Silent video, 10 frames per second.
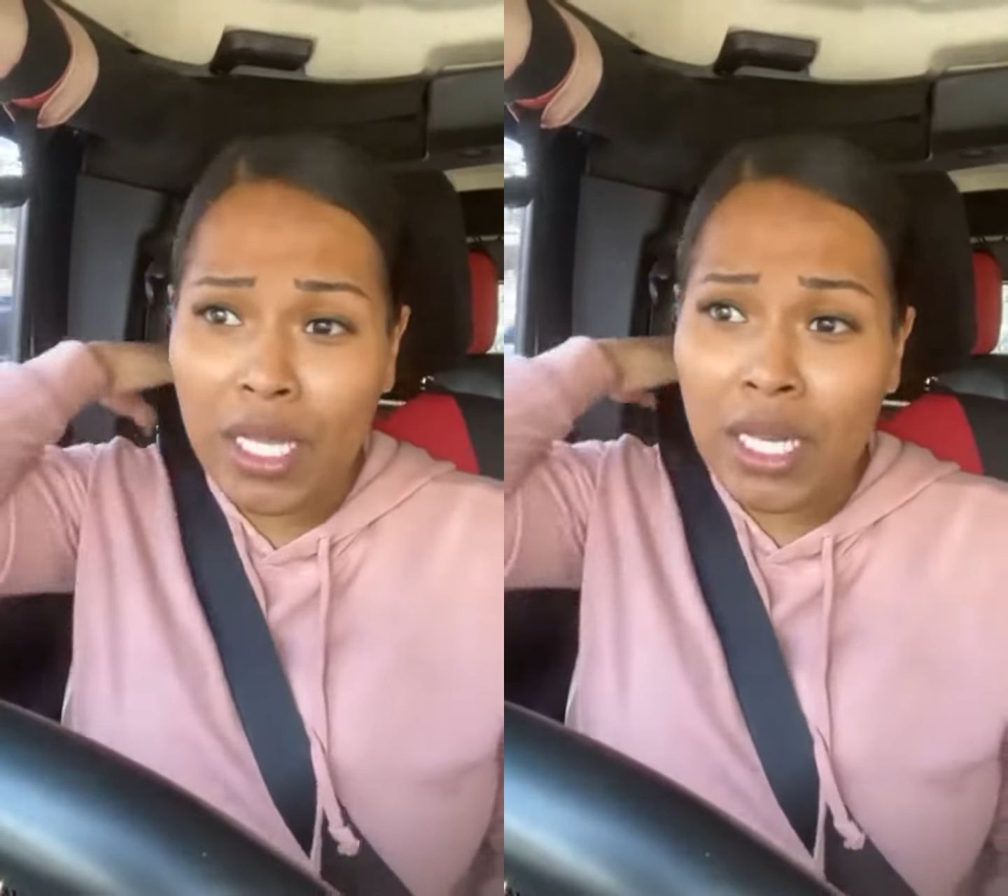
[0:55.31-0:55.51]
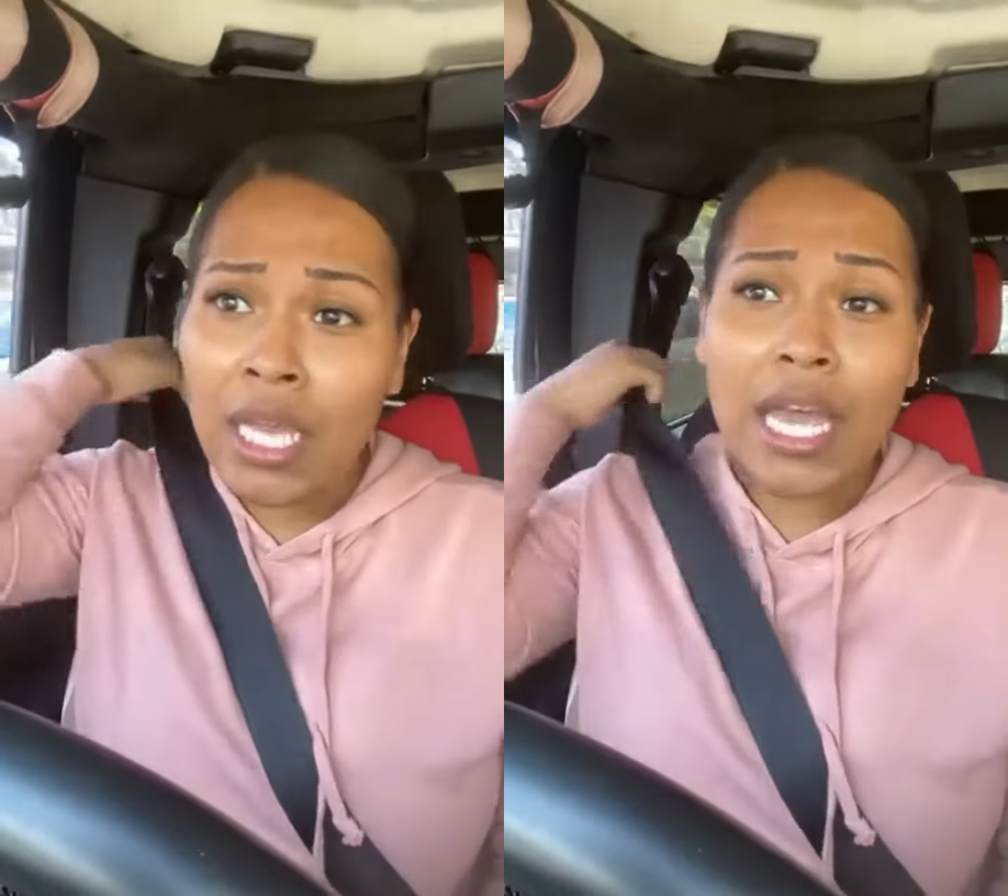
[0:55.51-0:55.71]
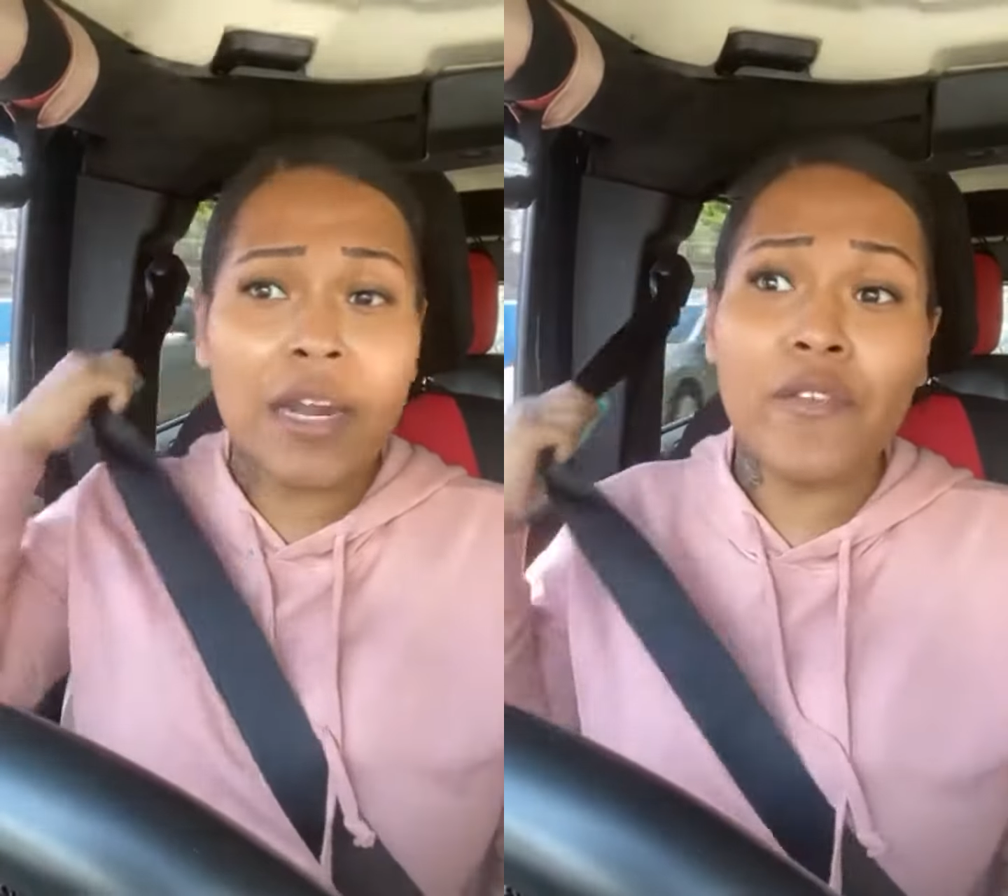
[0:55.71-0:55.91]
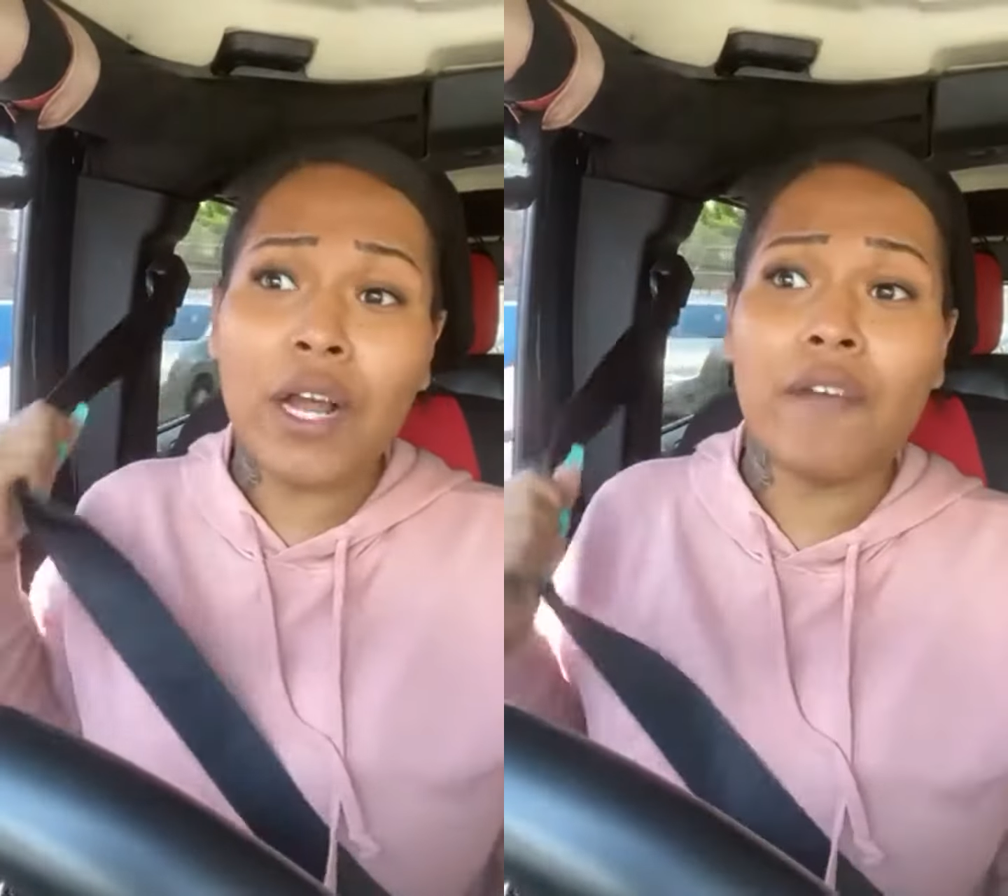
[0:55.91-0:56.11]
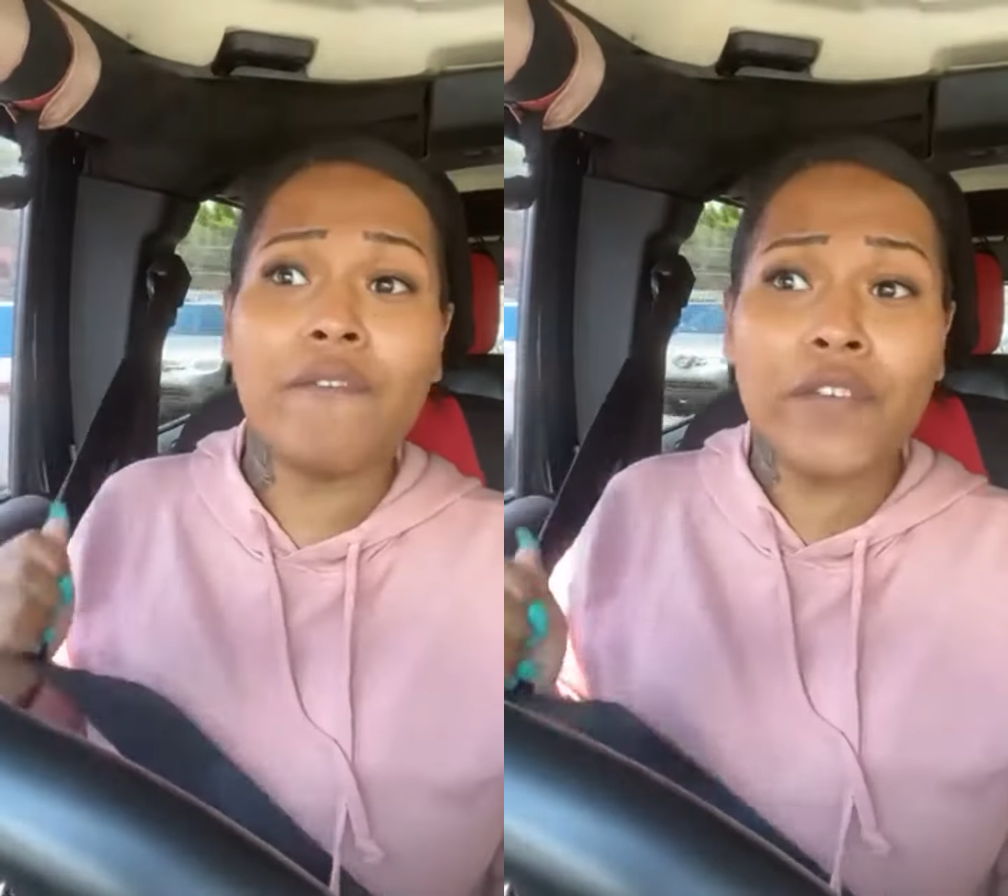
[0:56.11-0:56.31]
in the fucking
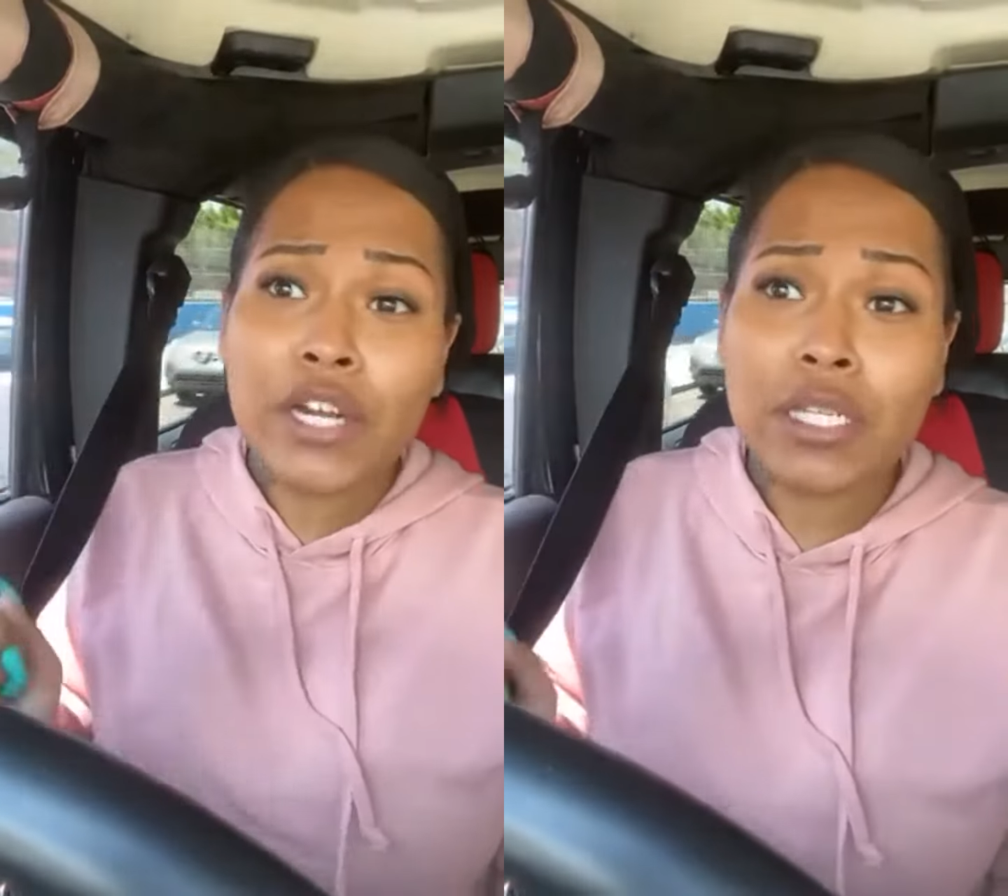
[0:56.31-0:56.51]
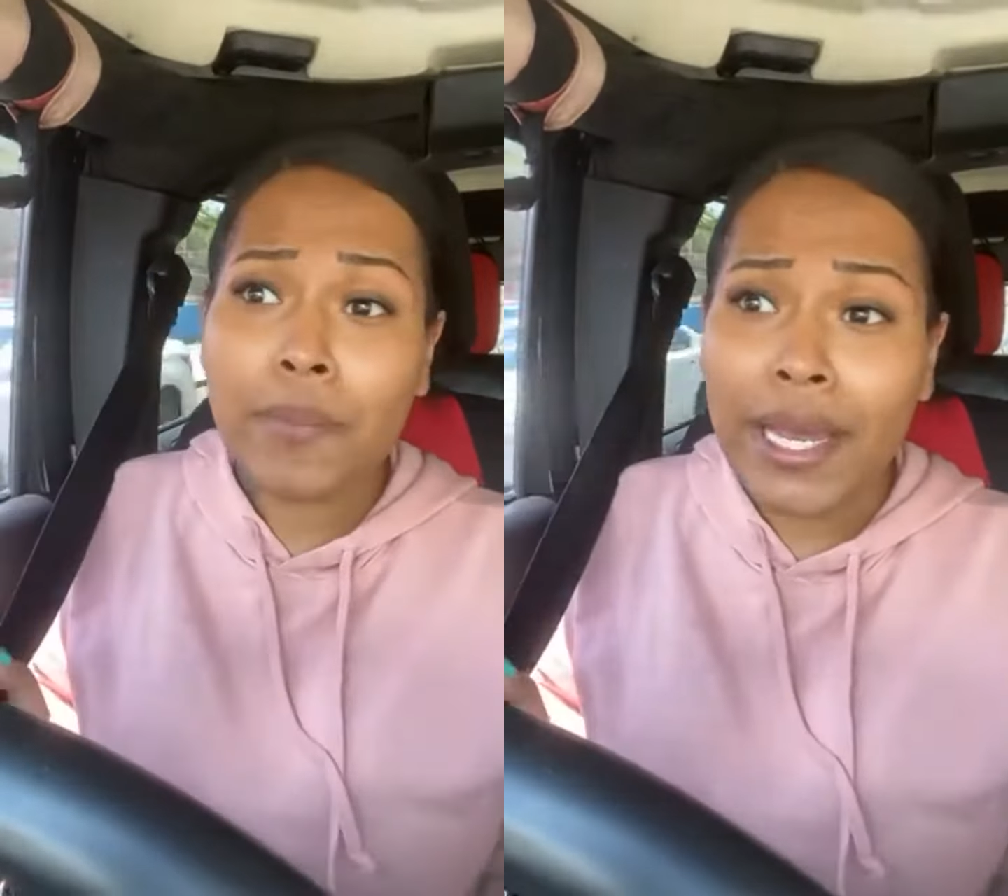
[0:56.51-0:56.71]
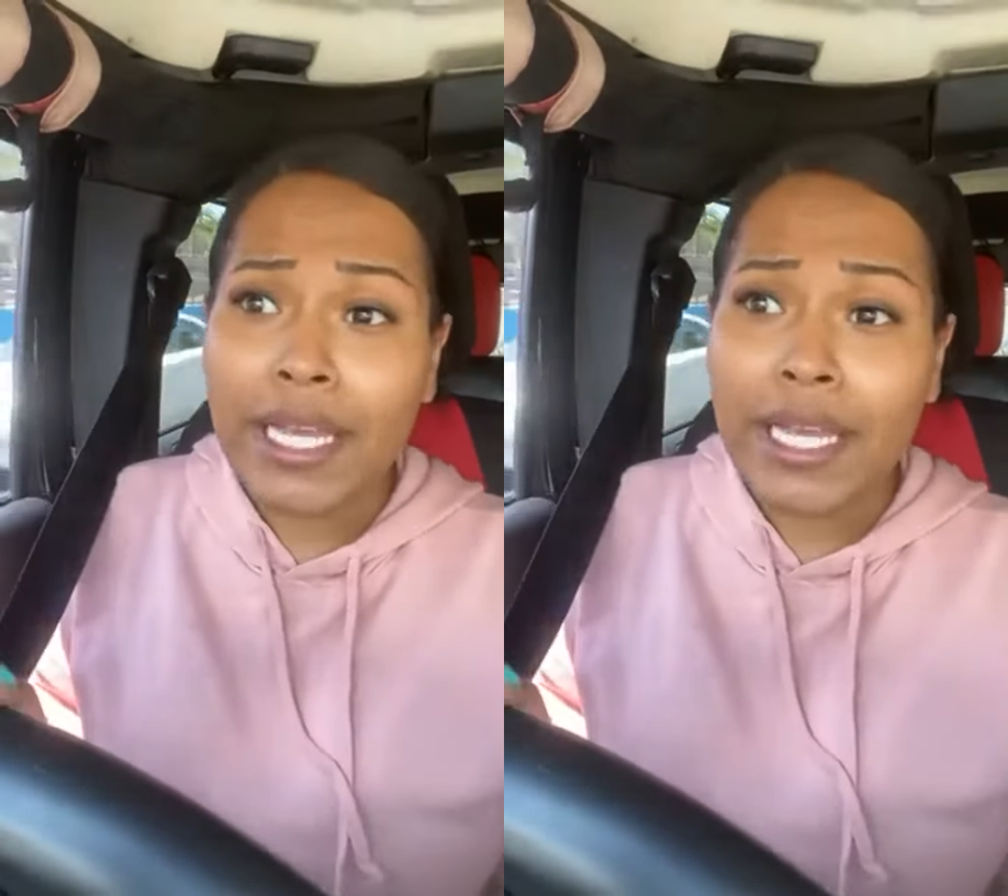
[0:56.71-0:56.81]
first place.